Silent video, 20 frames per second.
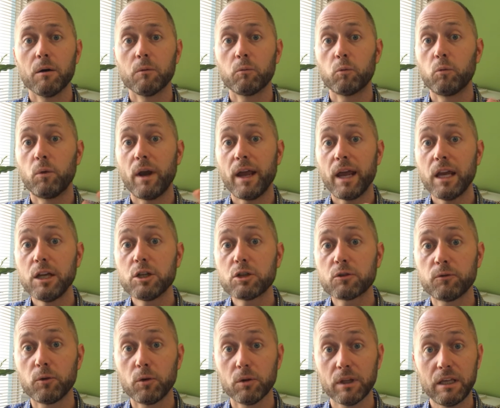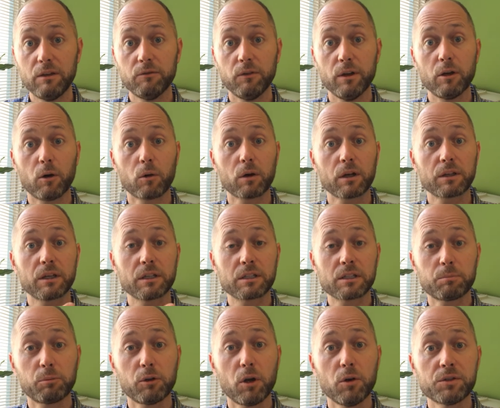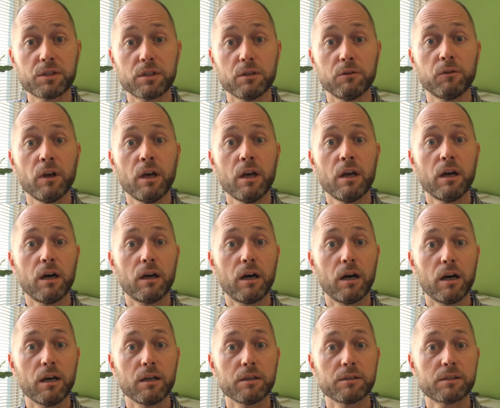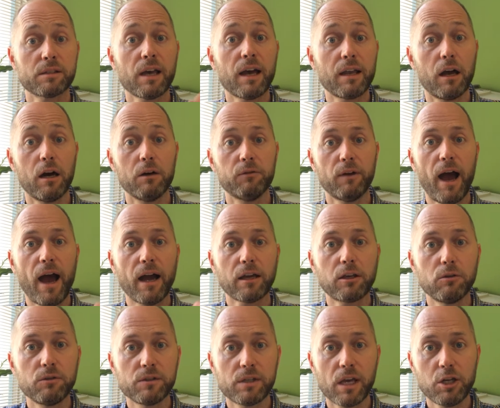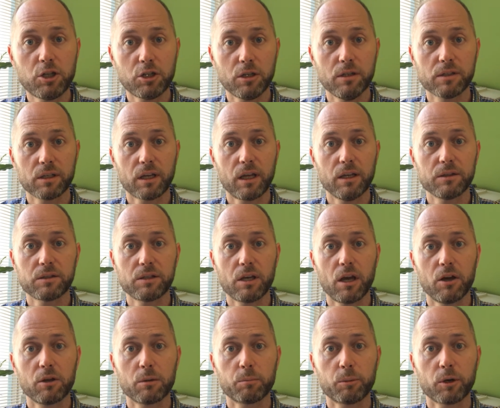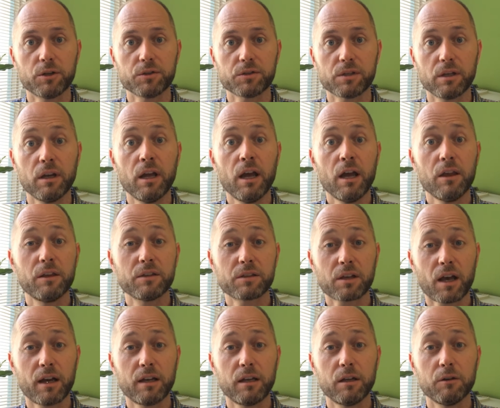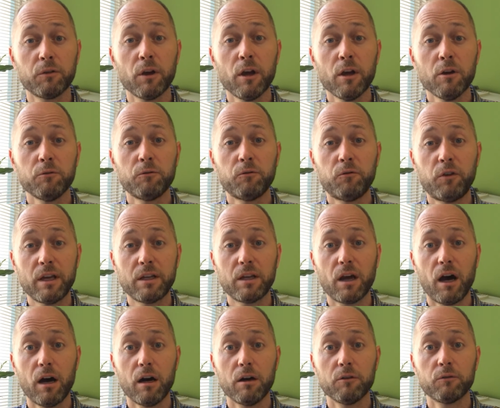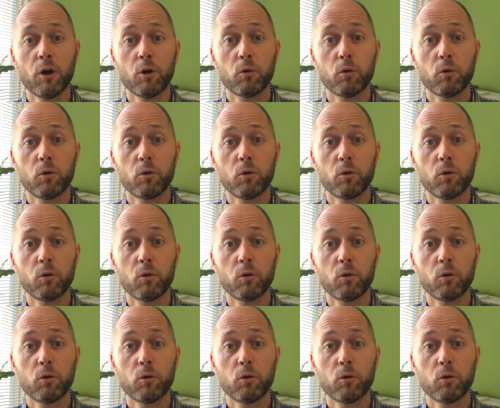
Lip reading: rageful even, or explosive set of accusations against the other person, this kind of fit of